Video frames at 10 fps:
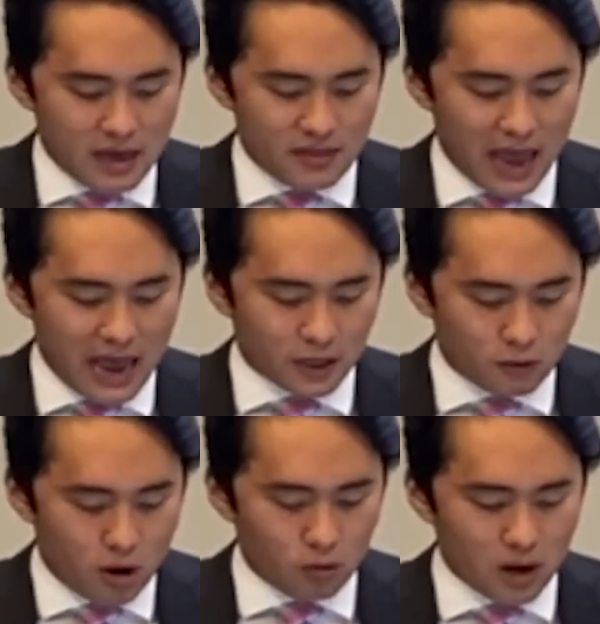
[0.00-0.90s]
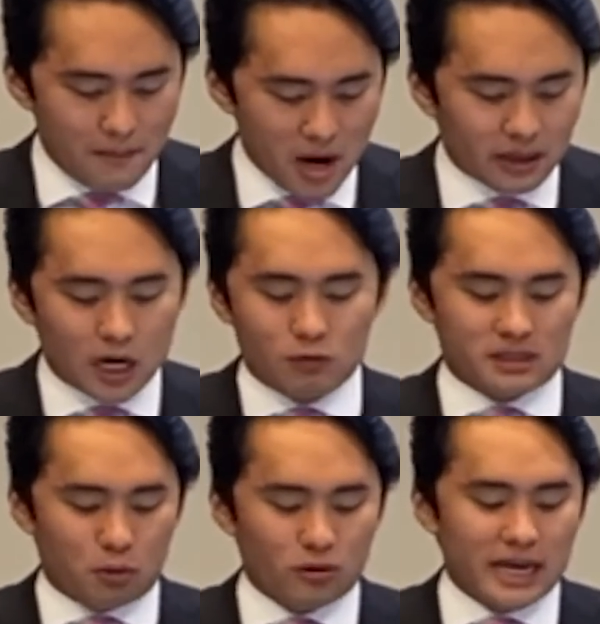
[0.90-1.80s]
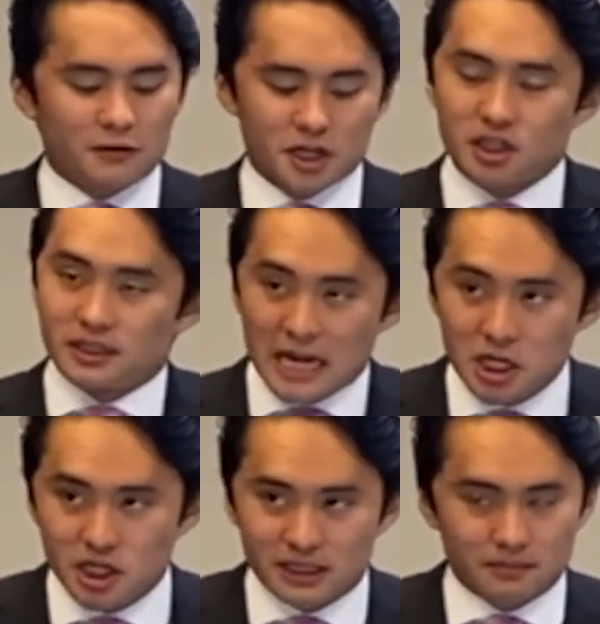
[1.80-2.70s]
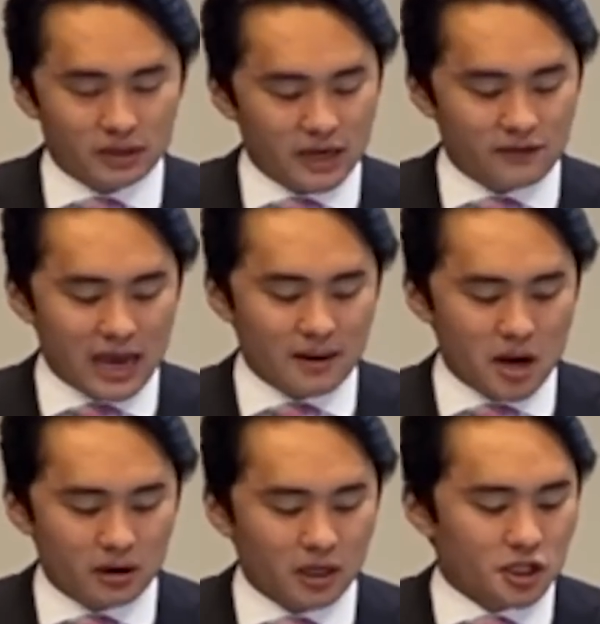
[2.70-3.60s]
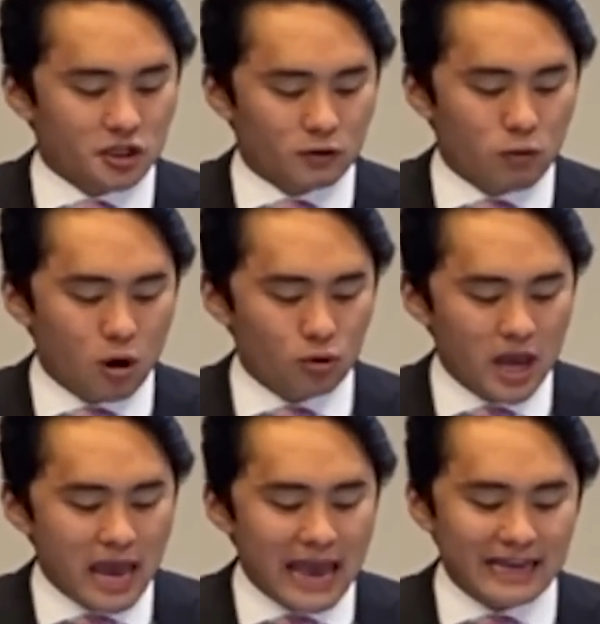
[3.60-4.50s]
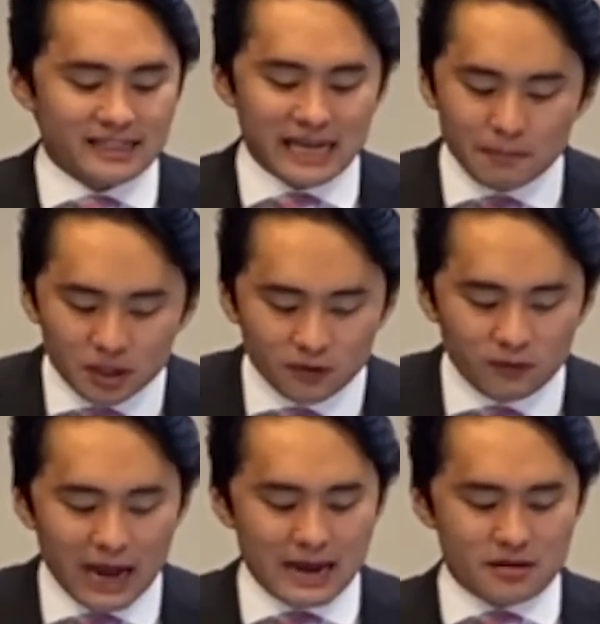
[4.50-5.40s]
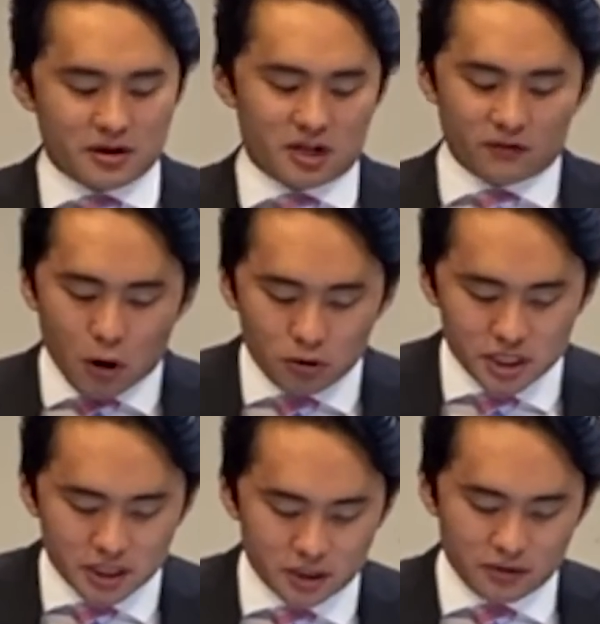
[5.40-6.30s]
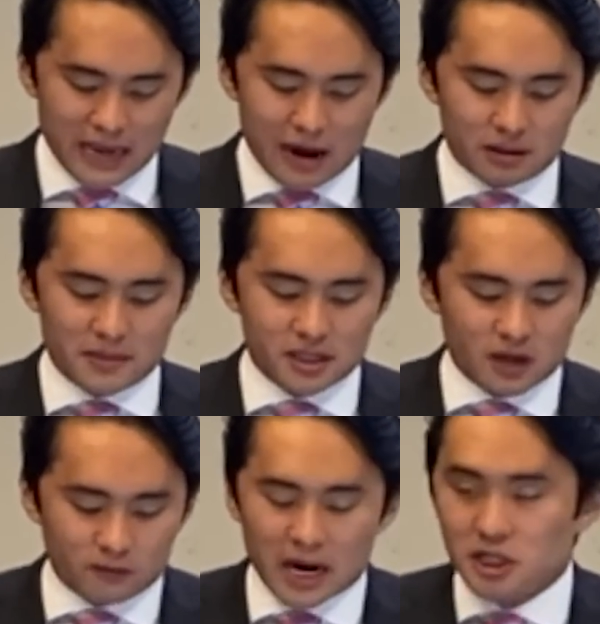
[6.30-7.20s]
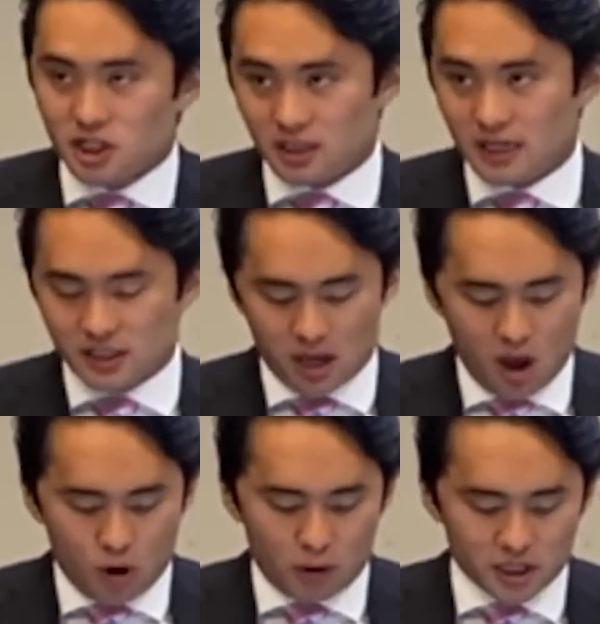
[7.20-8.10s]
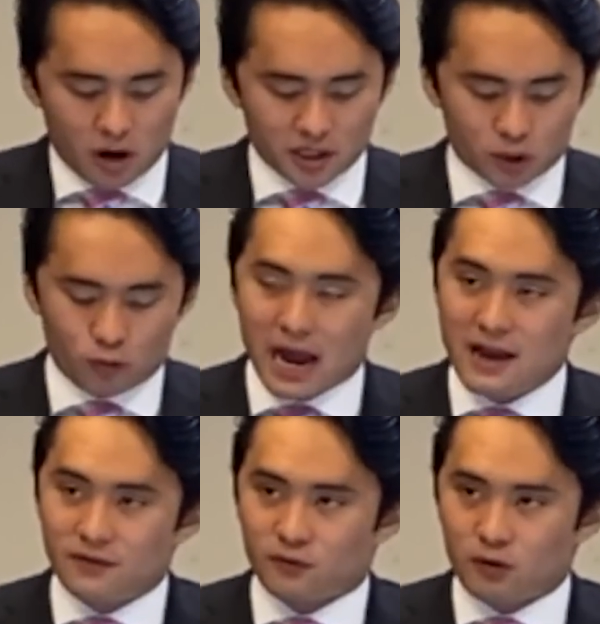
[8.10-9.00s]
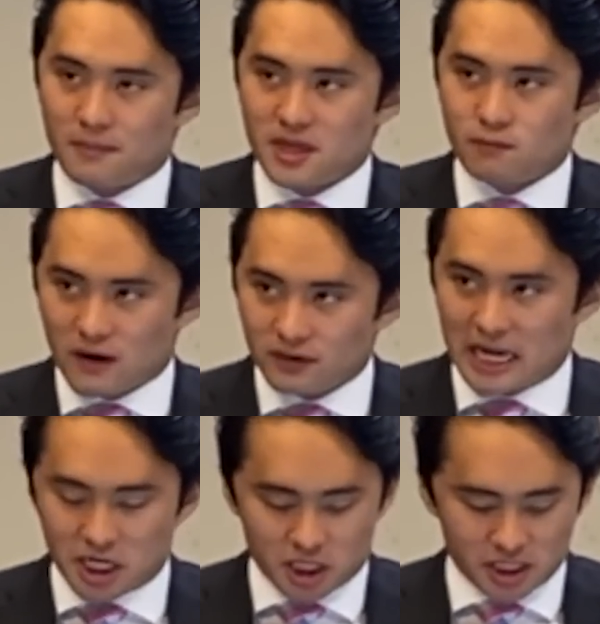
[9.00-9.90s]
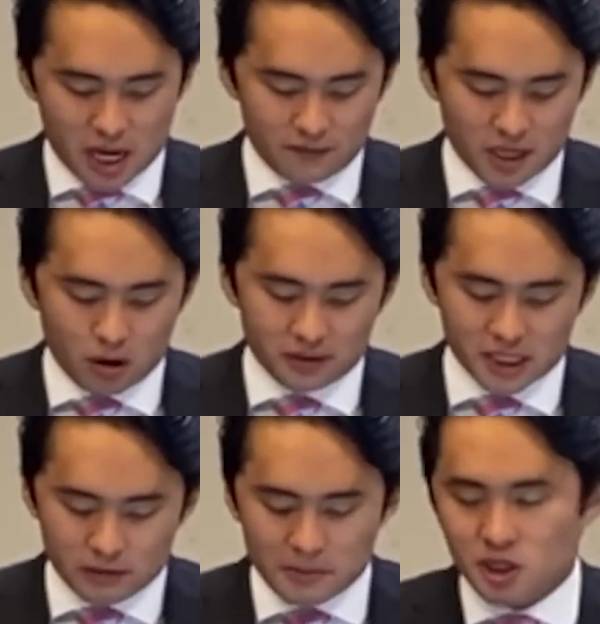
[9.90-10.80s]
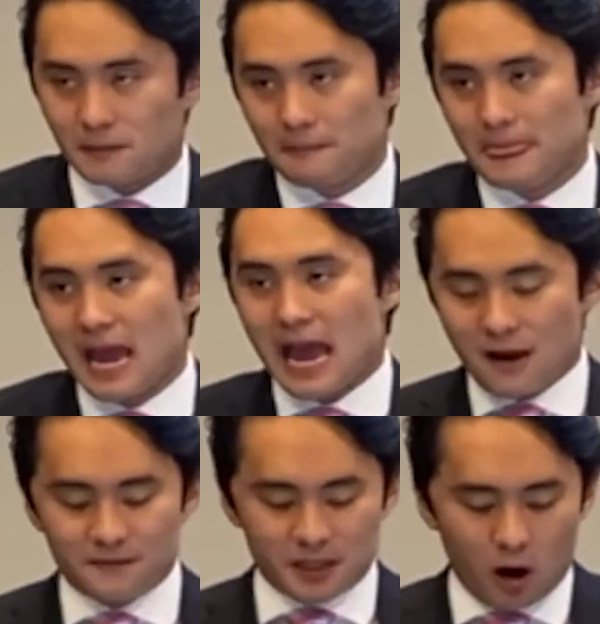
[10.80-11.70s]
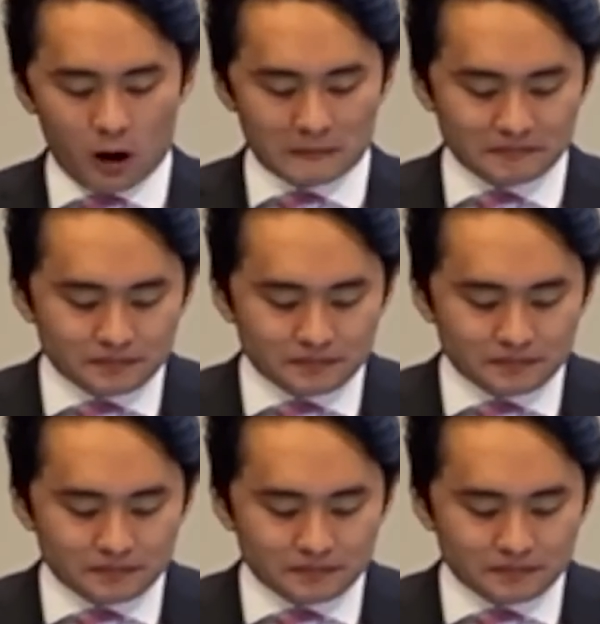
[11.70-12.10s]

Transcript: that, quote, America was born a Christian nation and believed that America should, quote, exemplify the devotion to the elements of righteousness which are derived from the revelations of the Holy Scripture. FDR